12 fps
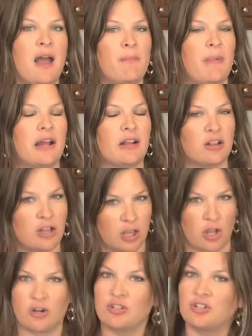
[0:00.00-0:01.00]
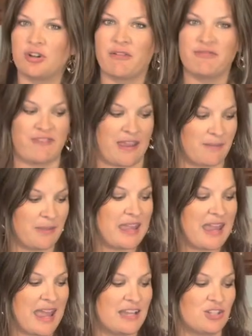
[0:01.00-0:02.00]
my larger
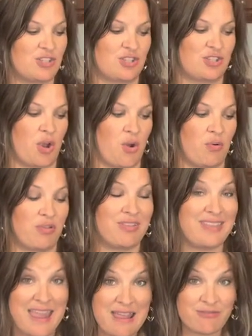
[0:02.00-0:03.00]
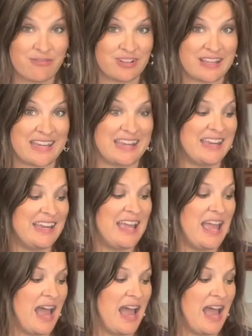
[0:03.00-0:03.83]
family, and so thankfully